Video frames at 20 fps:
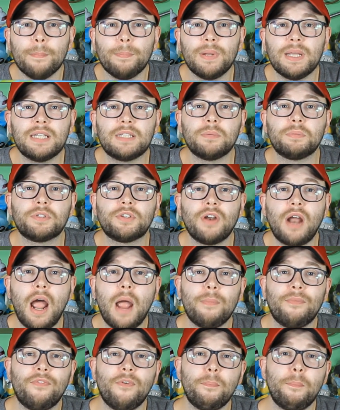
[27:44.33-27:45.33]
Please
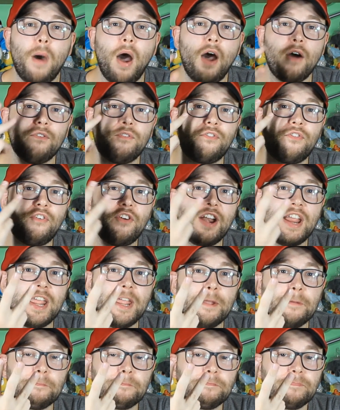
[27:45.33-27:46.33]
subscribe for part
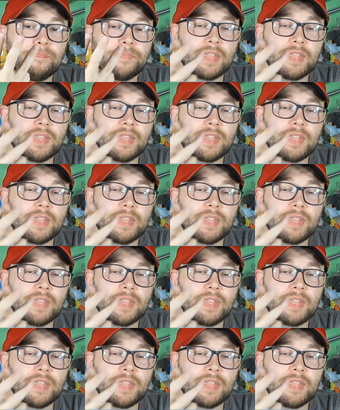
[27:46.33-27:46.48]
3.